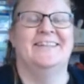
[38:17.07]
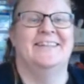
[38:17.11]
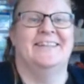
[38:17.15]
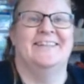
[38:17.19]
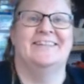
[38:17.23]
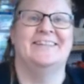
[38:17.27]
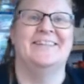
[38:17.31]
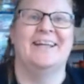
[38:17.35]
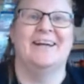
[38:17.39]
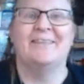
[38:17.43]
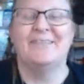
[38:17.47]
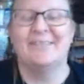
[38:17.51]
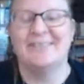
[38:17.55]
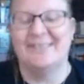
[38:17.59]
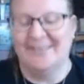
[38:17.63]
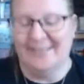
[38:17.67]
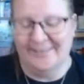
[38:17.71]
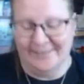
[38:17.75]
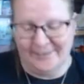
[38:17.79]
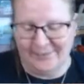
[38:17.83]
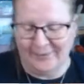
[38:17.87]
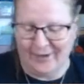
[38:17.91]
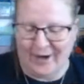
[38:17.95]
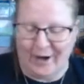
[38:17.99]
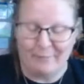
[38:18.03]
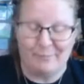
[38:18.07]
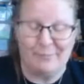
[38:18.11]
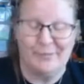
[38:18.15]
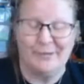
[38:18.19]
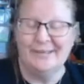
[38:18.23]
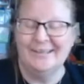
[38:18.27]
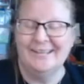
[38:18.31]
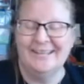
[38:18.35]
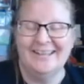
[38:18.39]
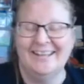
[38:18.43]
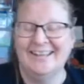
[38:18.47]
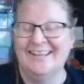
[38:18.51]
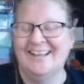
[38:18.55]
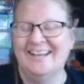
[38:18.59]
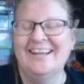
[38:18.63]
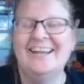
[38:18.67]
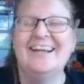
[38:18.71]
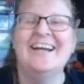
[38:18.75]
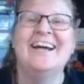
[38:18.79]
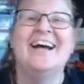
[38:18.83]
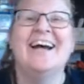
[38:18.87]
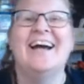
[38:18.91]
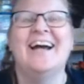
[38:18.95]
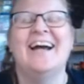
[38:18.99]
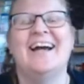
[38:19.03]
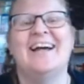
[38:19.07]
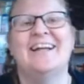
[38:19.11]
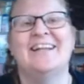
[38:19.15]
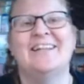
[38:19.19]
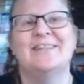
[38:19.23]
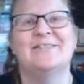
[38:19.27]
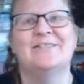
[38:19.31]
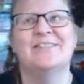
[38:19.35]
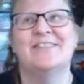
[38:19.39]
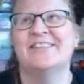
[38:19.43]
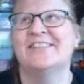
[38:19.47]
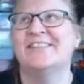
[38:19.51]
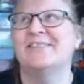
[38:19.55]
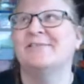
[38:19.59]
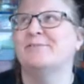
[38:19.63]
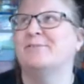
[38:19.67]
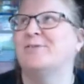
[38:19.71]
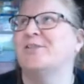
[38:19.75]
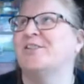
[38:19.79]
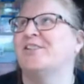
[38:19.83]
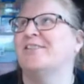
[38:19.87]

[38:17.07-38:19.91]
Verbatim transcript: That was the scrap. And it was a